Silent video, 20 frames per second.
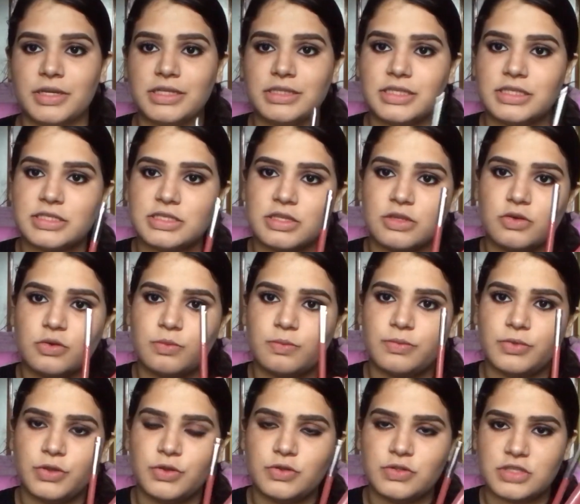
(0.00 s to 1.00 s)
complete this
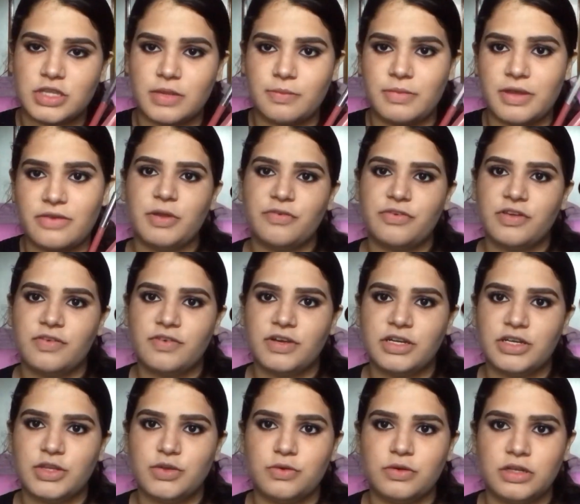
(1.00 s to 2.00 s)
look using my
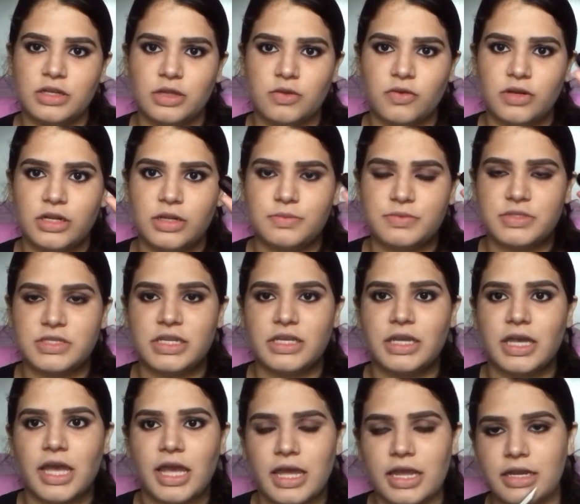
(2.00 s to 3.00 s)
favorite nude liquid
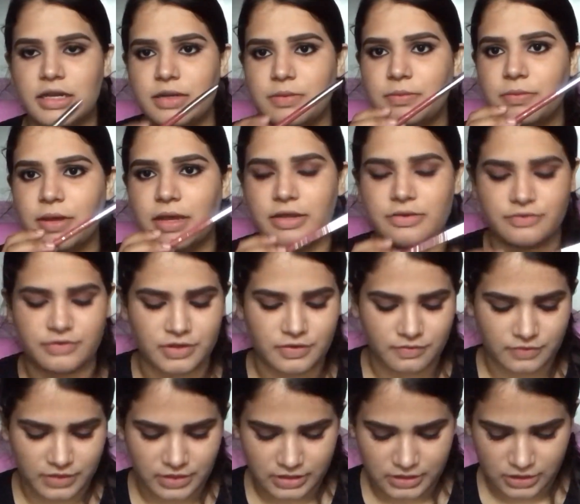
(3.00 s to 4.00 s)
lipstick and my
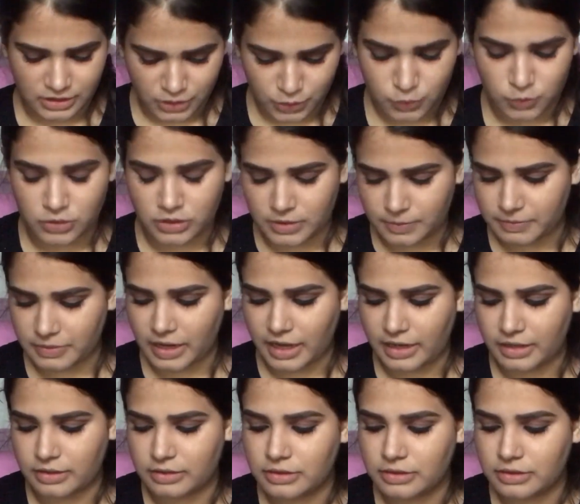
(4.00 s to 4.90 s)
favorite nude lip